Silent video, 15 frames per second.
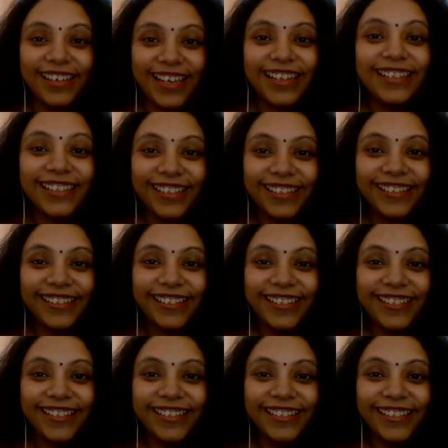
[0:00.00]
Getting it?
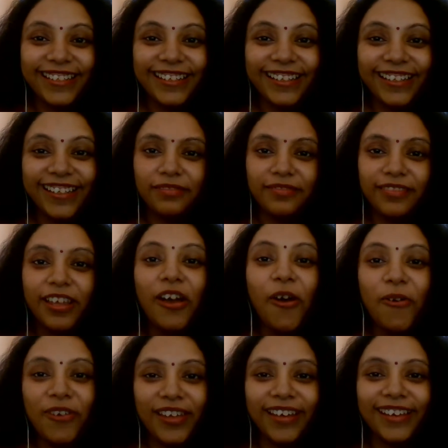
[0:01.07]

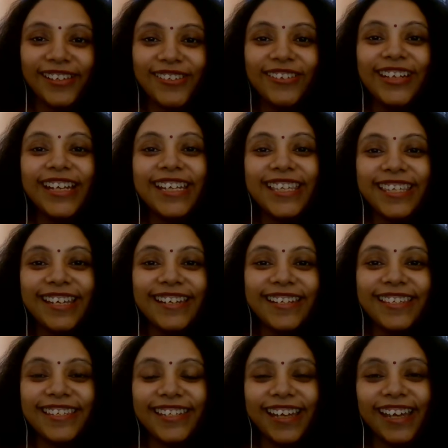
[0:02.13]
Okay, so let's
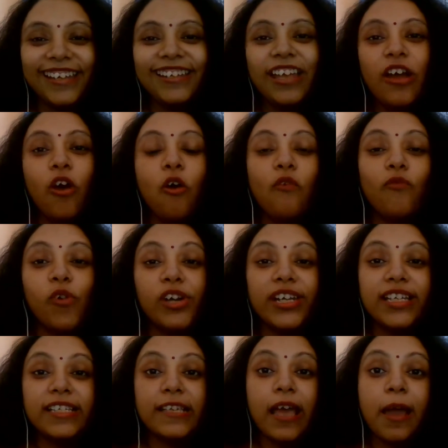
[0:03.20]
understand
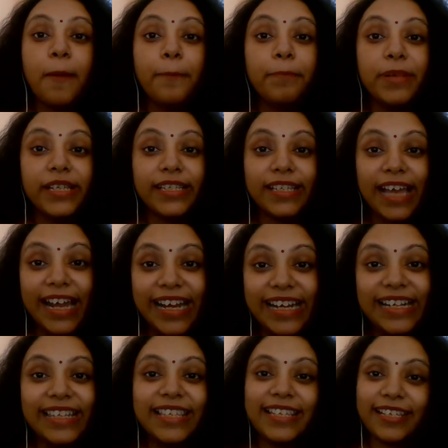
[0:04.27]
what is
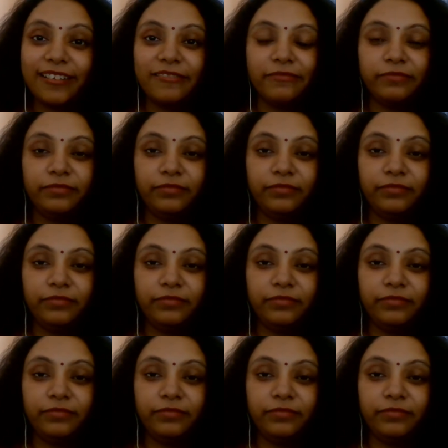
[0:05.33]
besides.